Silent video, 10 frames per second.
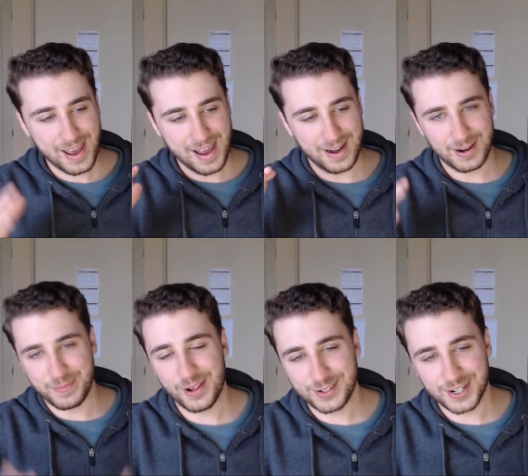and I
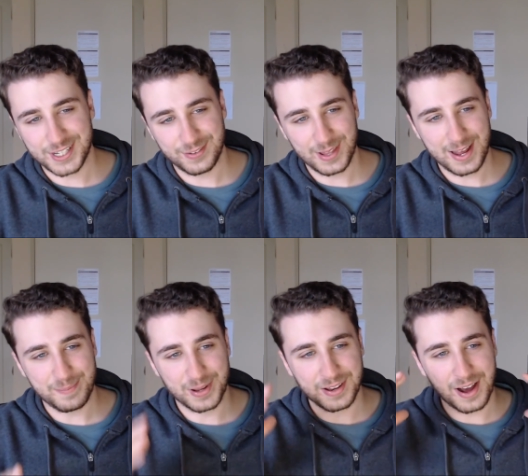apologize for
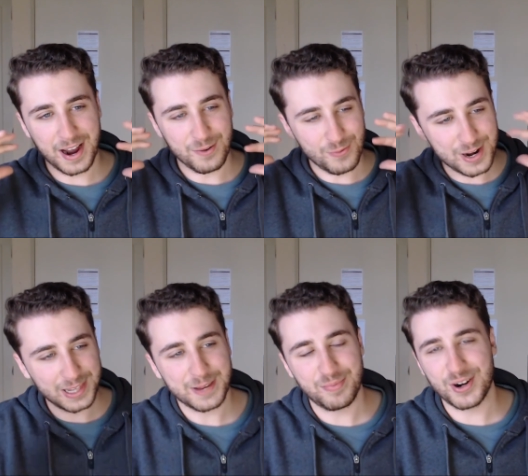that, but I
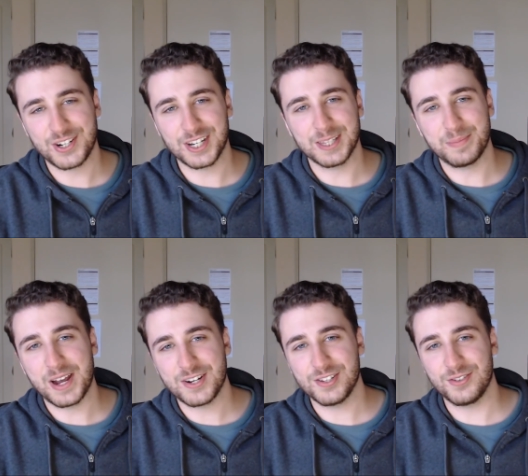really appreciate the
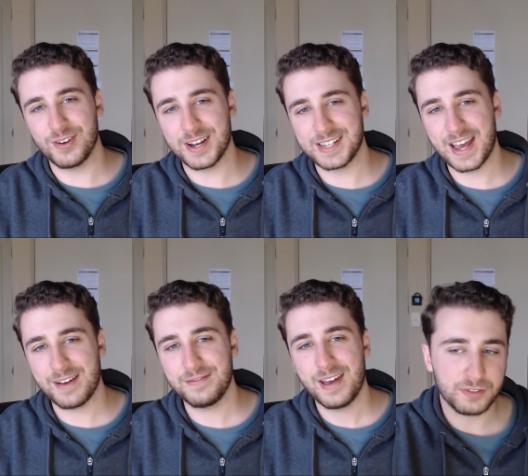patience you guys
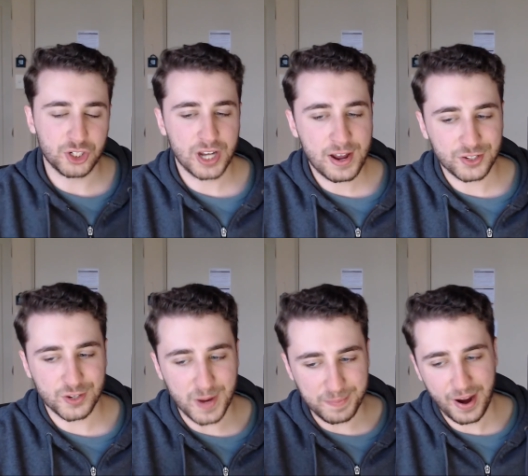have. Shout out
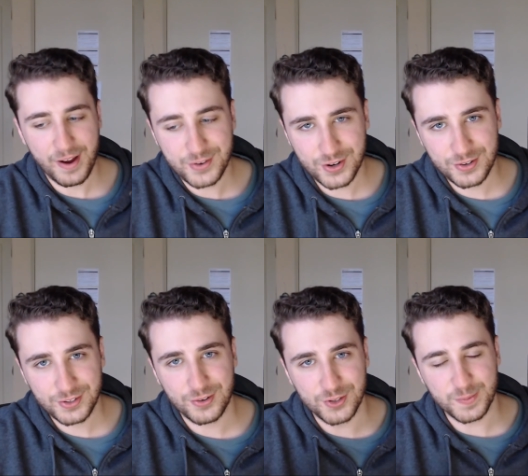to my
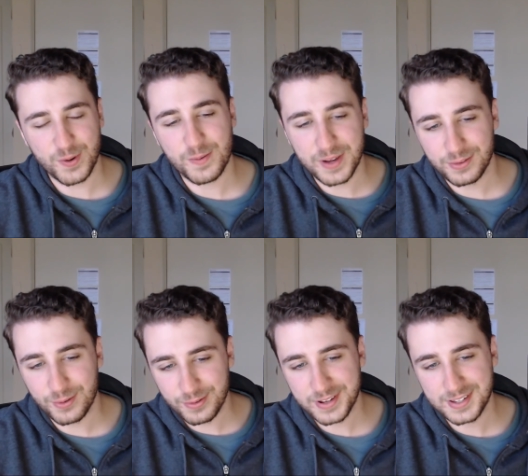Patreons who support me
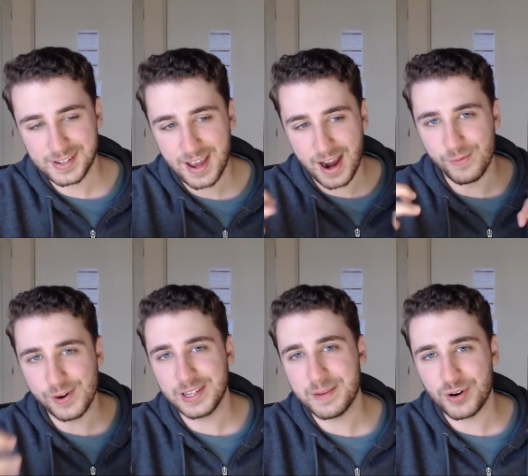through this. I
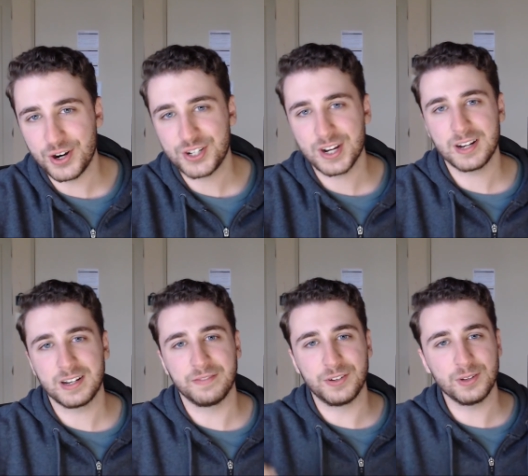really appreciate
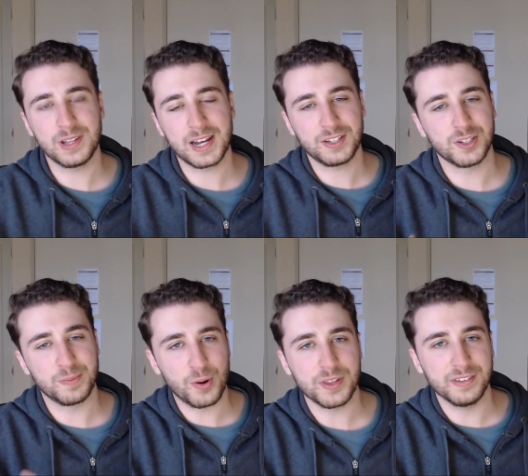it. If you'd like to
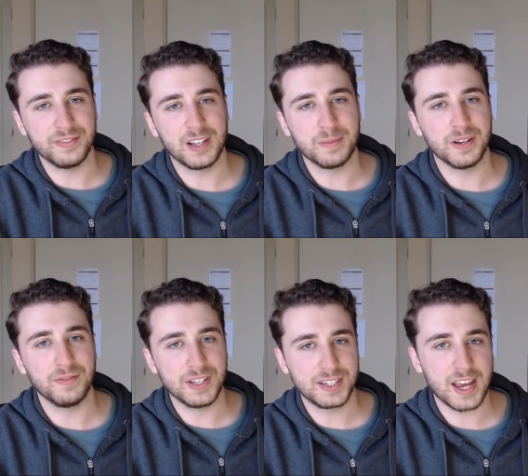support the development
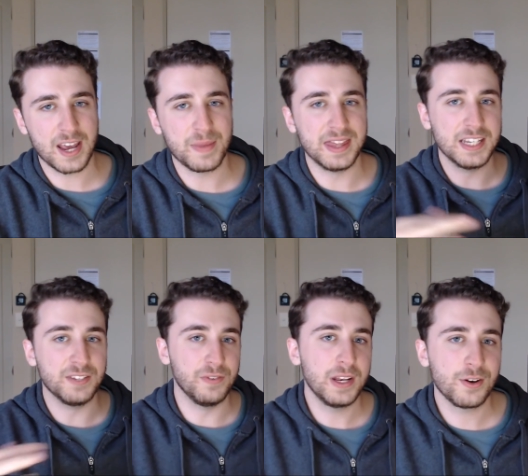of this game and
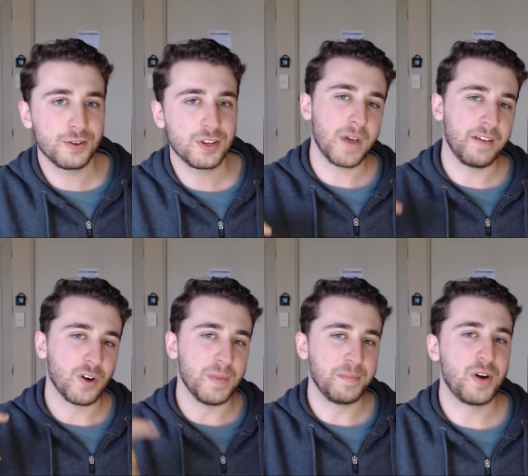these videos, I've
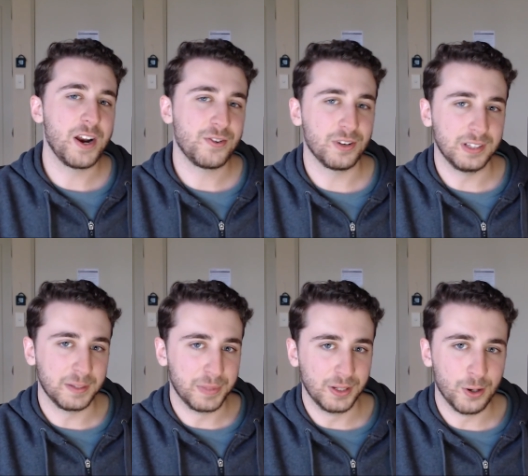got my Patreon
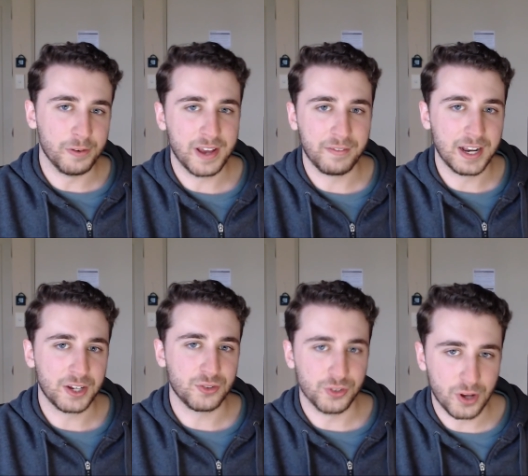link below if you have an
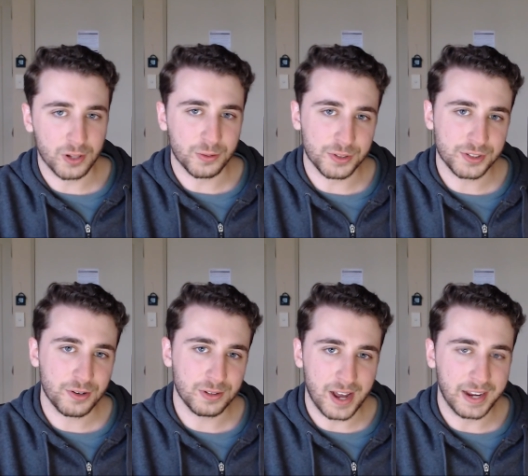extra dollar or
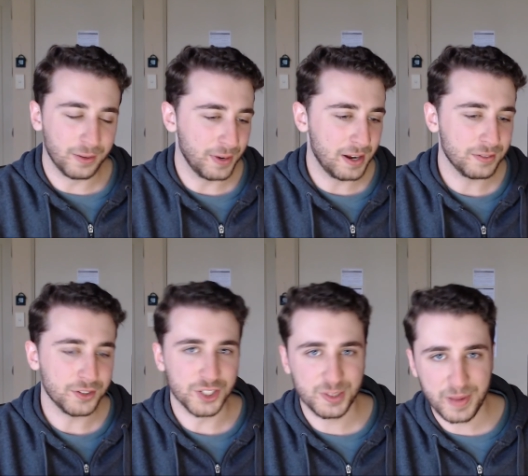so lying around
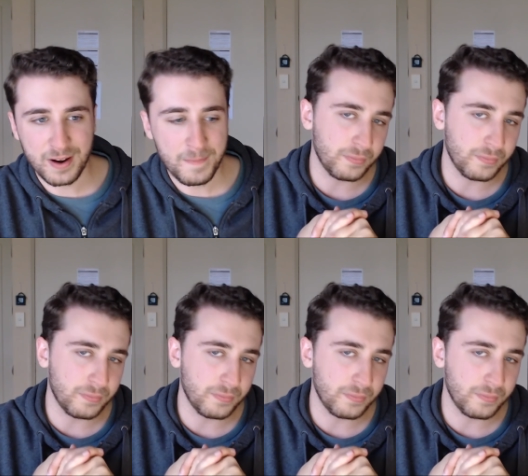to spare.